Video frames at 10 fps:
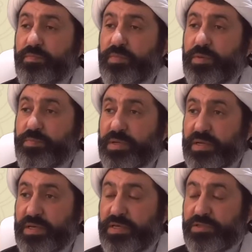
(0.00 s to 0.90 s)
be
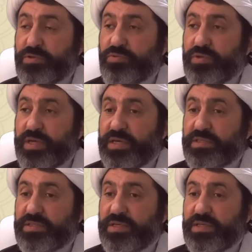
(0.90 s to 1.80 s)
pleased to the
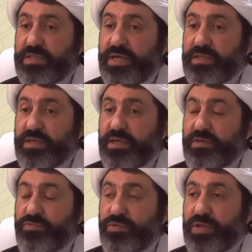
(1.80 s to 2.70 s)
extent that
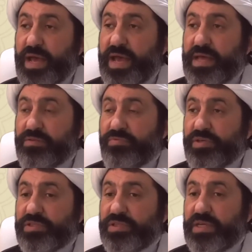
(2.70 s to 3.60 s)
he would
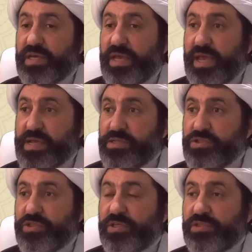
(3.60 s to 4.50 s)
address the
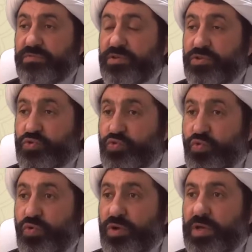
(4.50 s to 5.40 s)
angels with
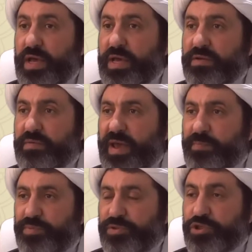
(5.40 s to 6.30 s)
joy and
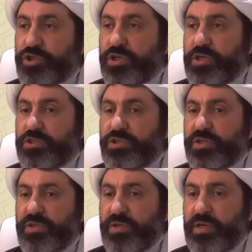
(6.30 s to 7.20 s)

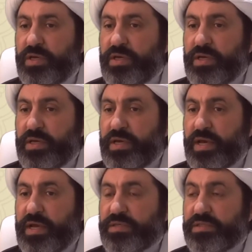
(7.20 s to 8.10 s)
appreciation
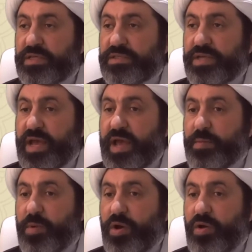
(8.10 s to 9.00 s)
and says,
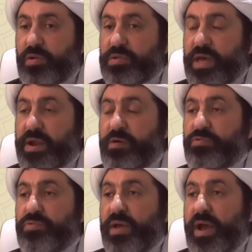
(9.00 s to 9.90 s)
Ama
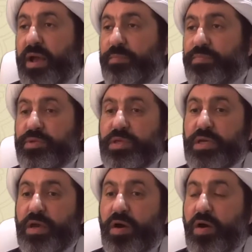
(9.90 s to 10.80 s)
tarawna
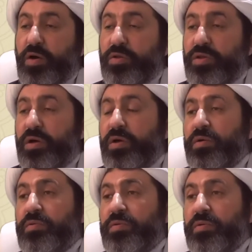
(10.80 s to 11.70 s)
abdi hada.